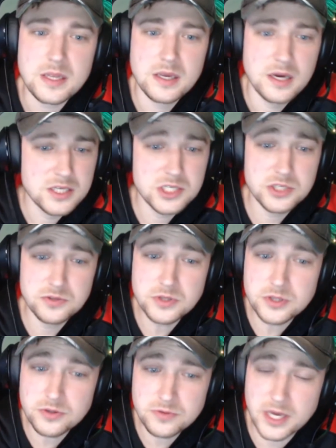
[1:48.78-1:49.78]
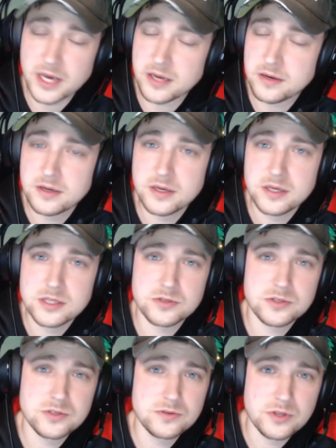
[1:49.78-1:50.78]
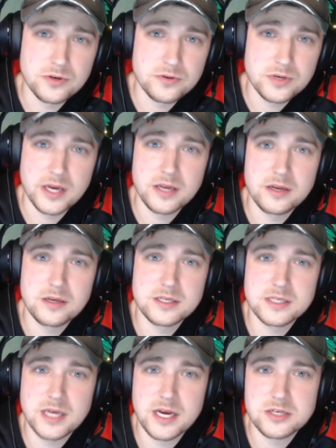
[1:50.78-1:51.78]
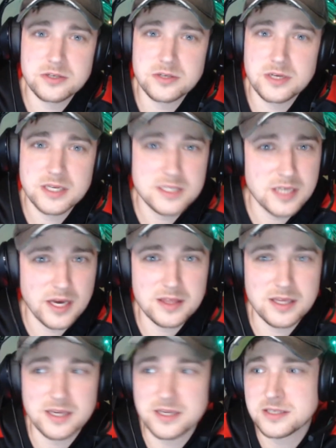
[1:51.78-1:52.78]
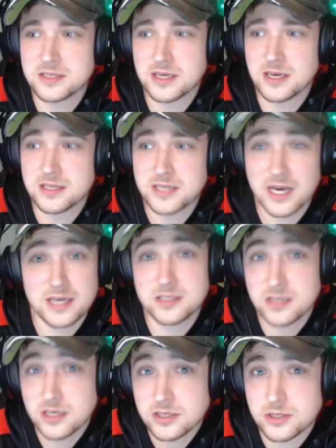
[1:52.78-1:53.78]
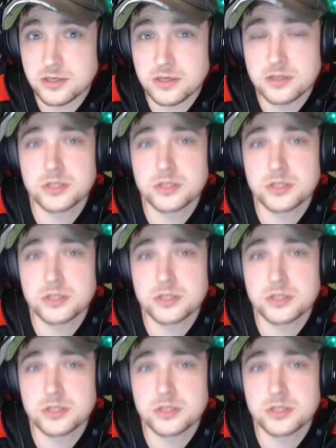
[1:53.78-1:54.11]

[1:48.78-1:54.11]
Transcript: Student loan debt. So student loan debt is actually a debt that is a tax deduction.